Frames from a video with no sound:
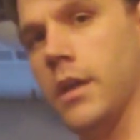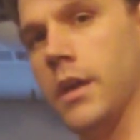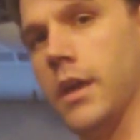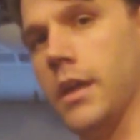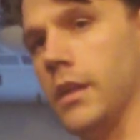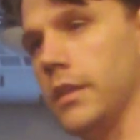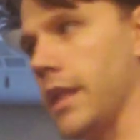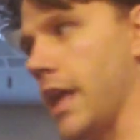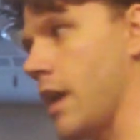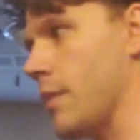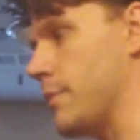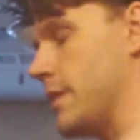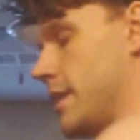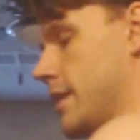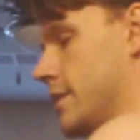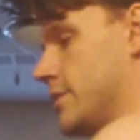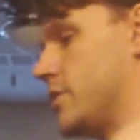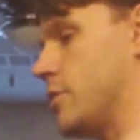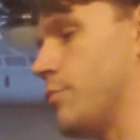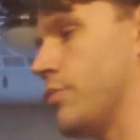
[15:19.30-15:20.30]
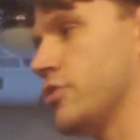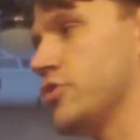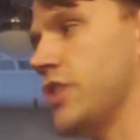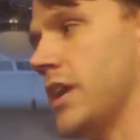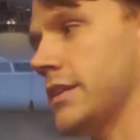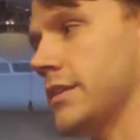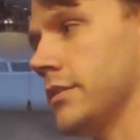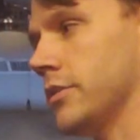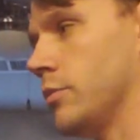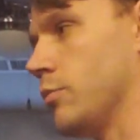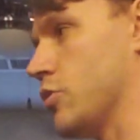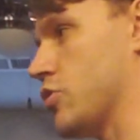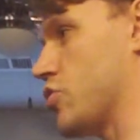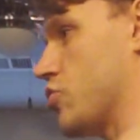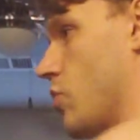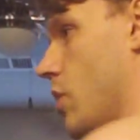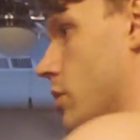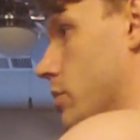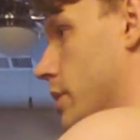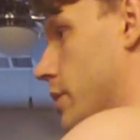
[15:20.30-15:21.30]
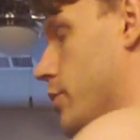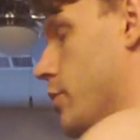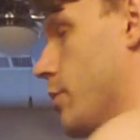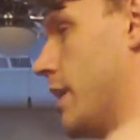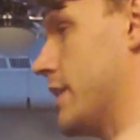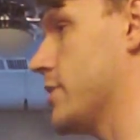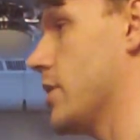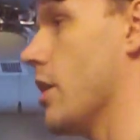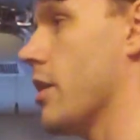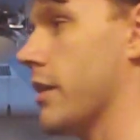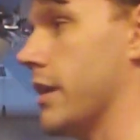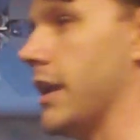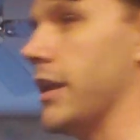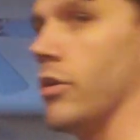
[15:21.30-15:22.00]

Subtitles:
and allow me to project a little more strongly through my target.